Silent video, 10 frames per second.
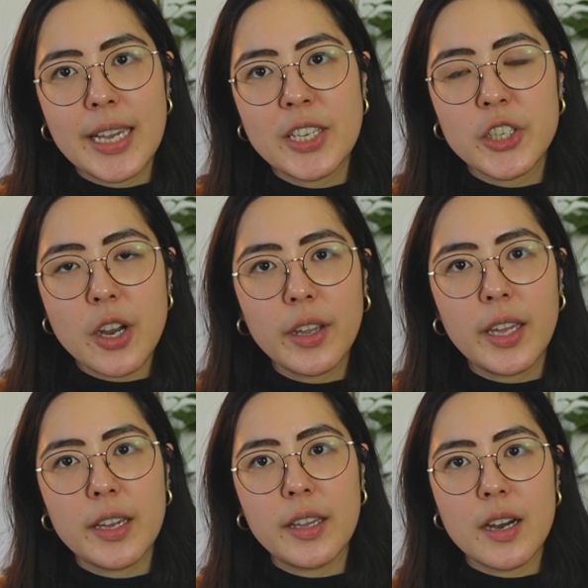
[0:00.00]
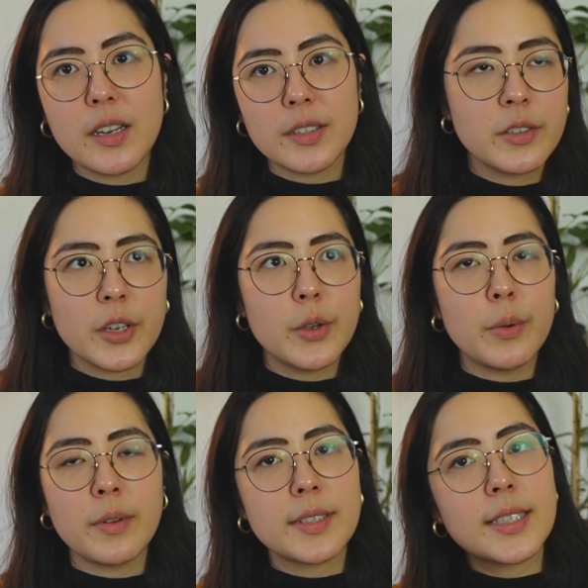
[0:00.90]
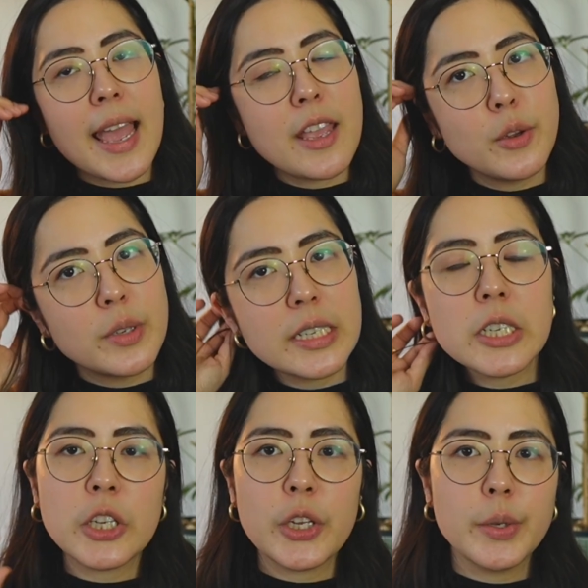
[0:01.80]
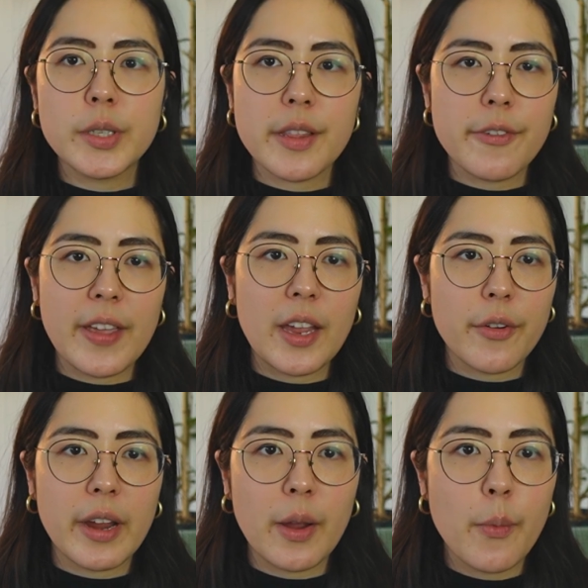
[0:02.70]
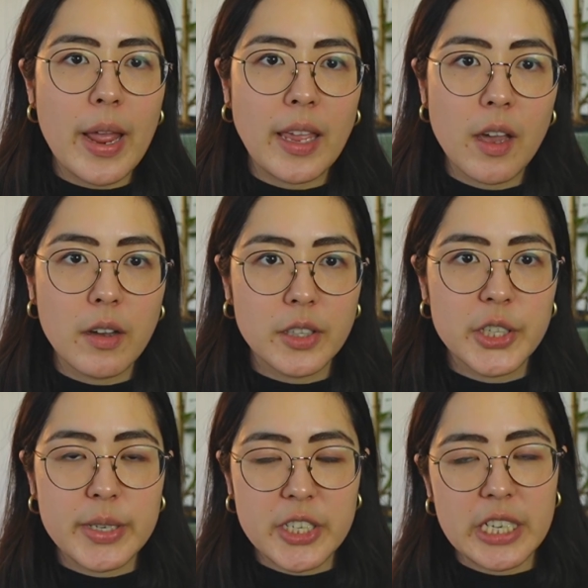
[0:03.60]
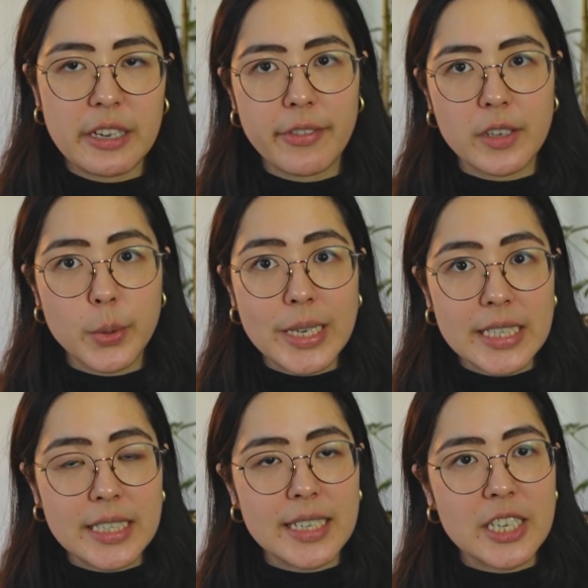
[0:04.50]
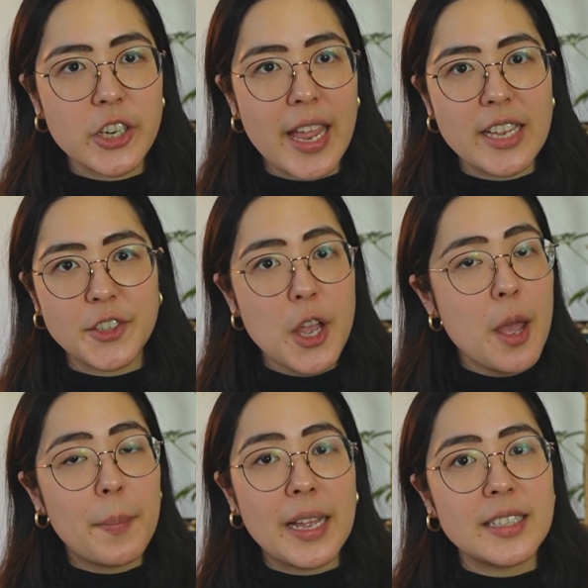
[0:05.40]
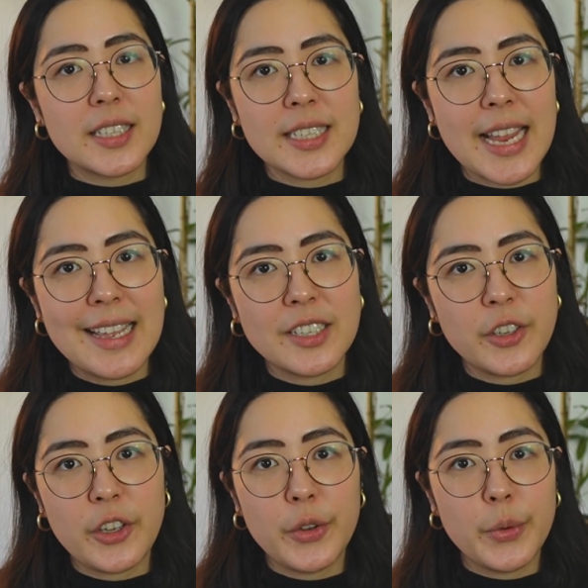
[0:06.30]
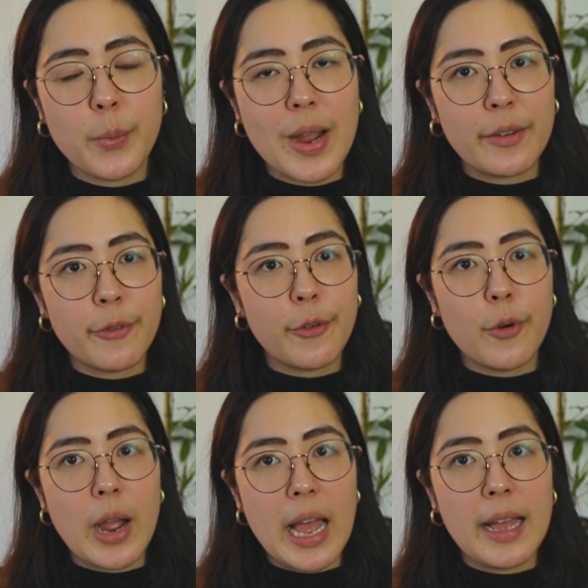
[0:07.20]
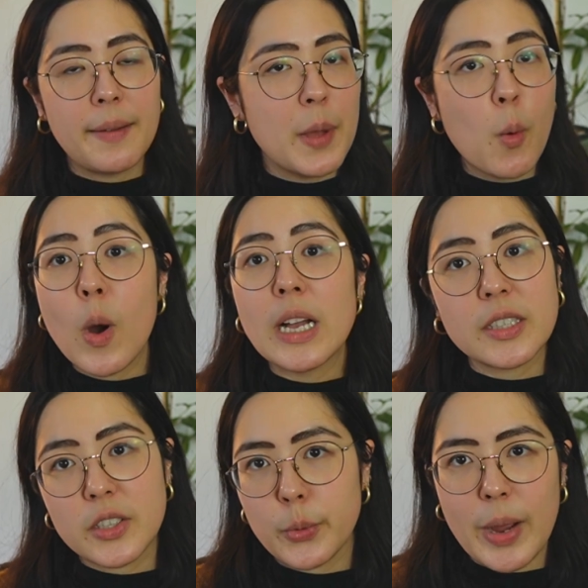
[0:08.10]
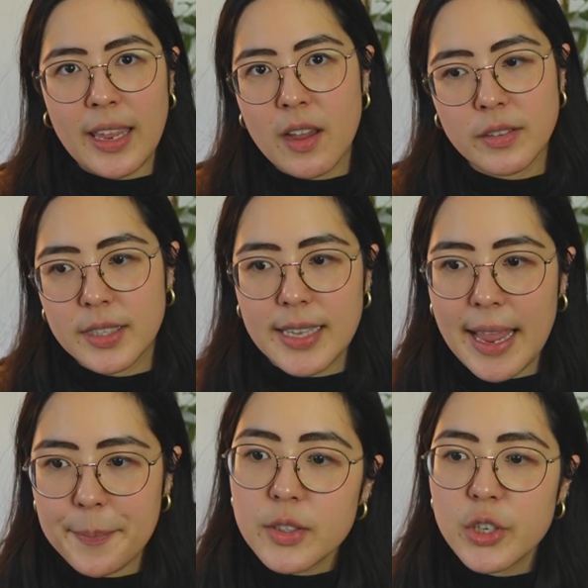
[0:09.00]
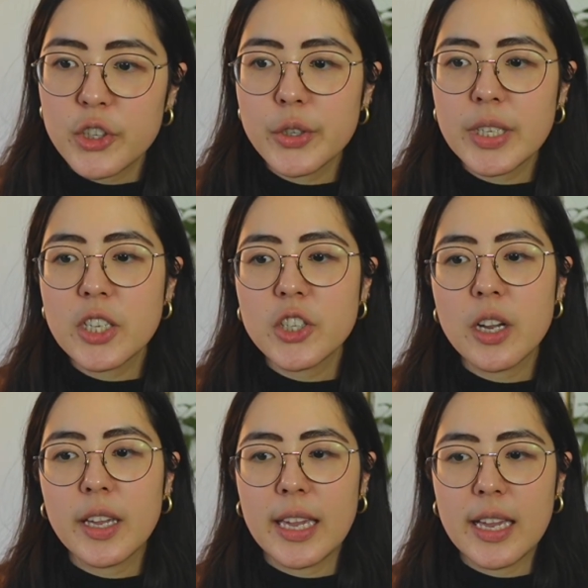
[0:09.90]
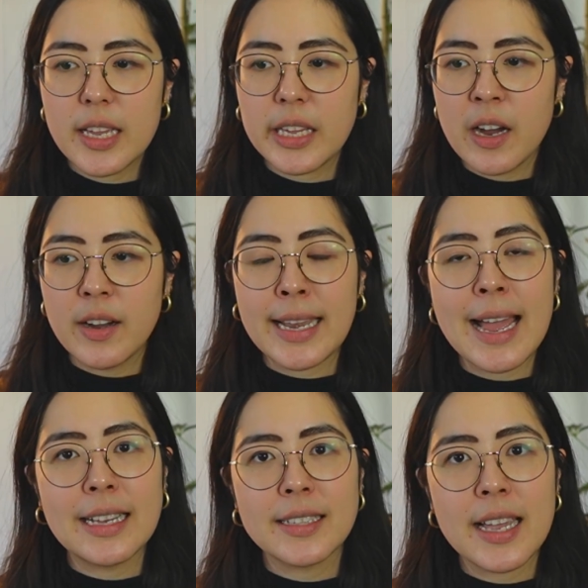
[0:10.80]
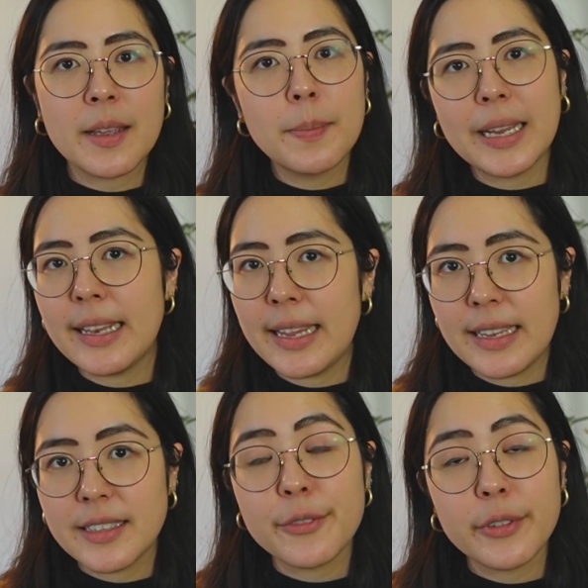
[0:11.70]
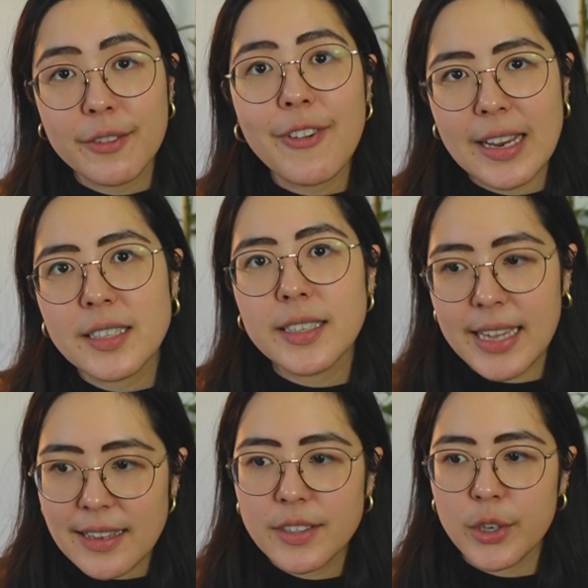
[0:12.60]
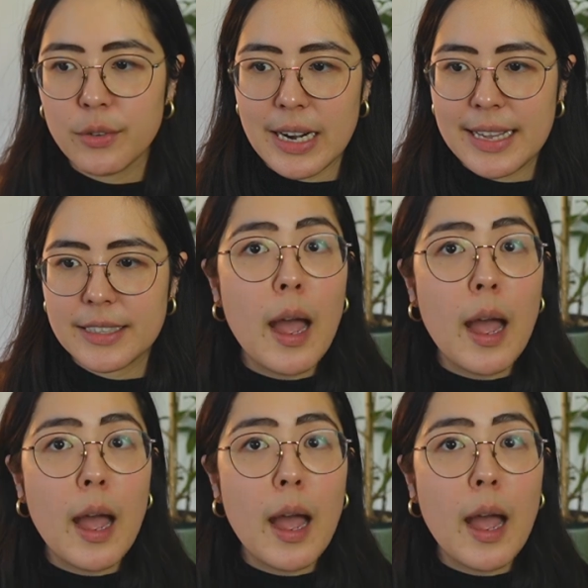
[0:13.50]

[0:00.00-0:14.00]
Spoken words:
a chunkier yarn, so say you didn't use the fingering weight yarn to achieve the 20 stitch gauge, but instead you went for a worsted weight yarn, say. So choosing a chunkier yarn has a completely different effect. Yes, you're right.